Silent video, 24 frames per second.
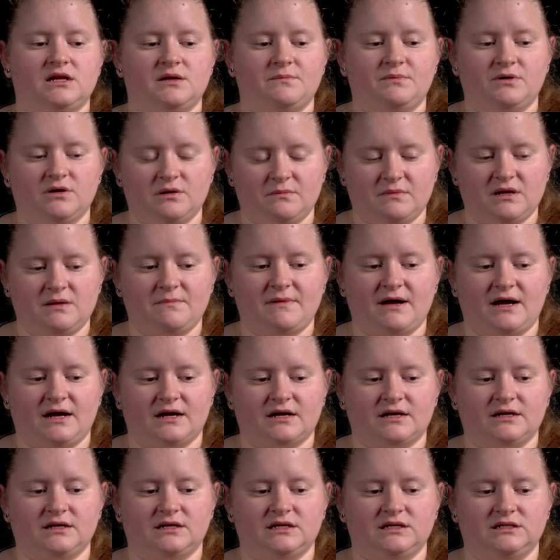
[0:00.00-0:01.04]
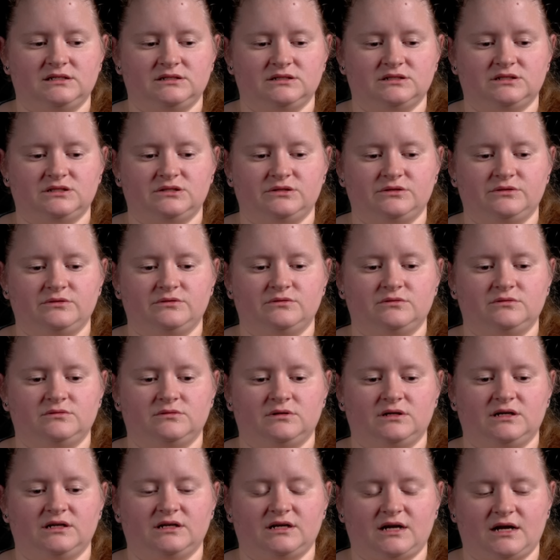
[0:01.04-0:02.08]
he put me back into
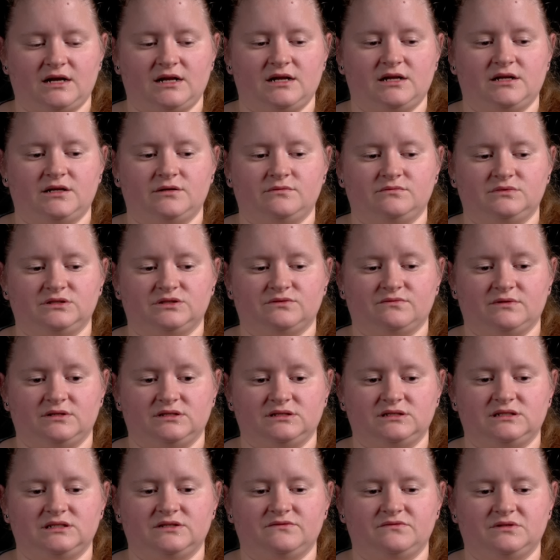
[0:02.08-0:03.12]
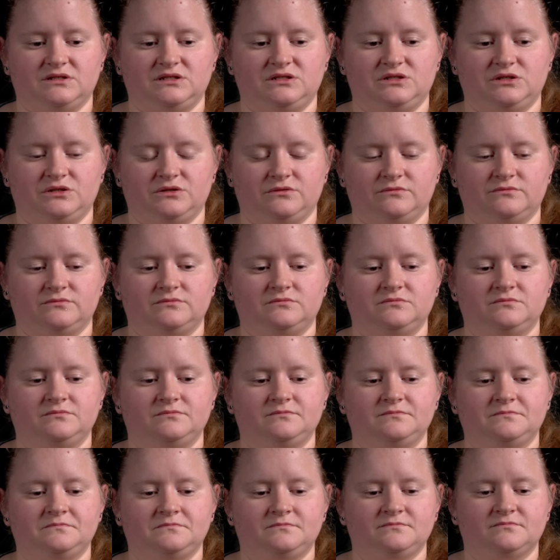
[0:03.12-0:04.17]
a nightie, and it was relatively new.
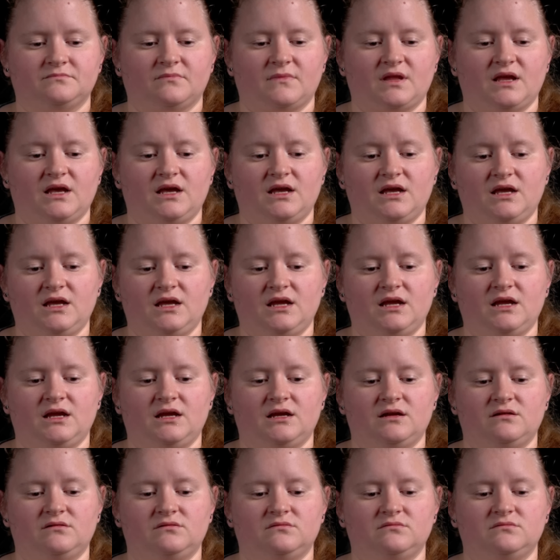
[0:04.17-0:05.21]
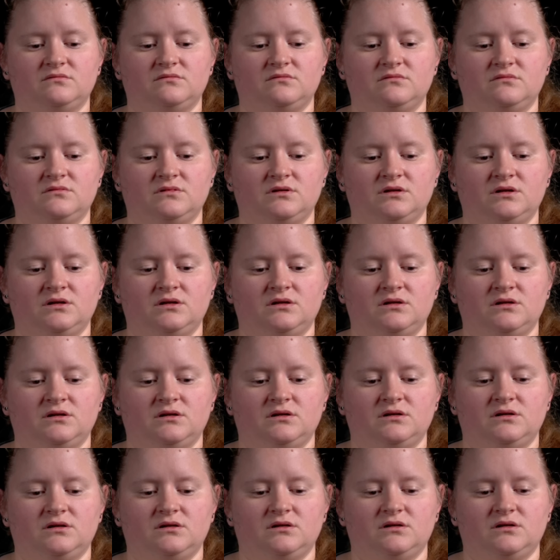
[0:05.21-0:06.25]
He
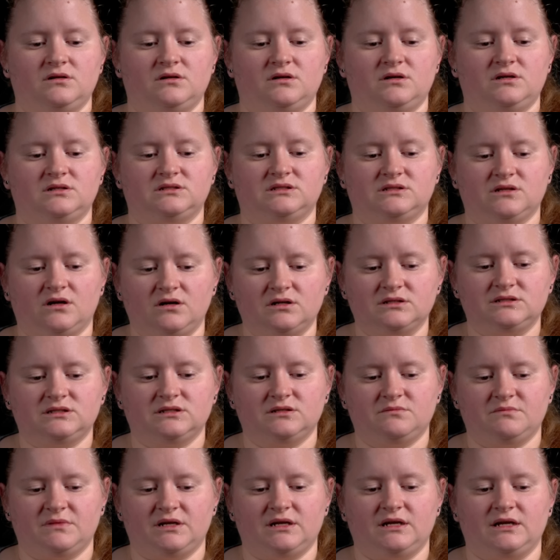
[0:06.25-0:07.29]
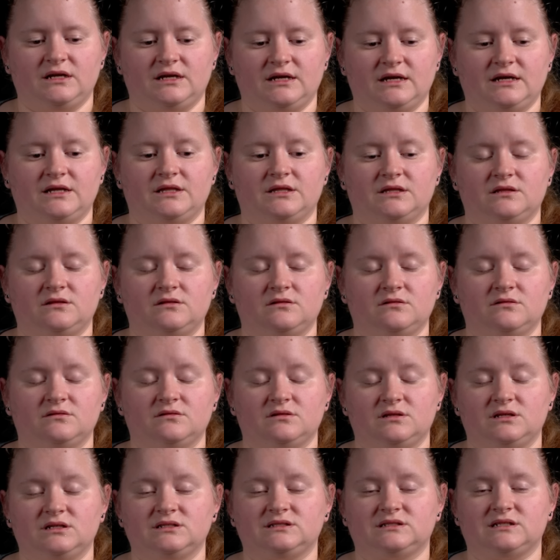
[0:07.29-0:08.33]
assaulted me again.
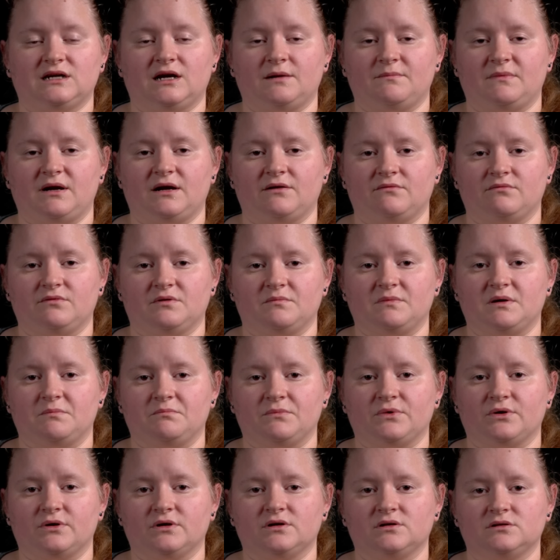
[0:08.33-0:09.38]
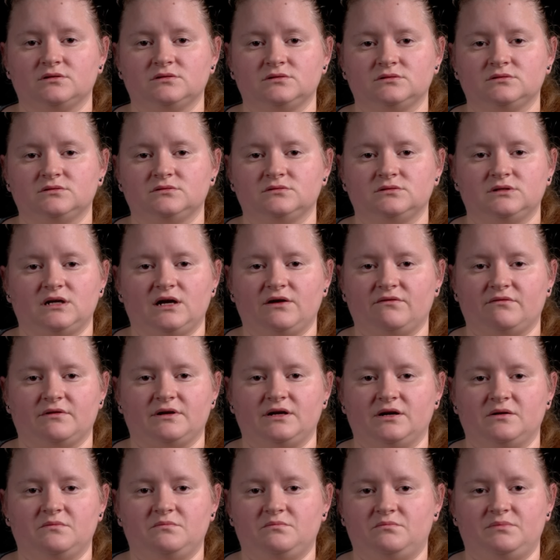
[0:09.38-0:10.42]
This time I remember
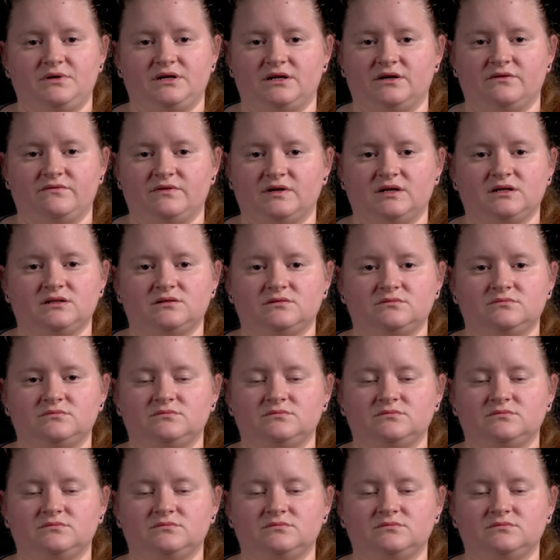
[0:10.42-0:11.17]
every bit of it.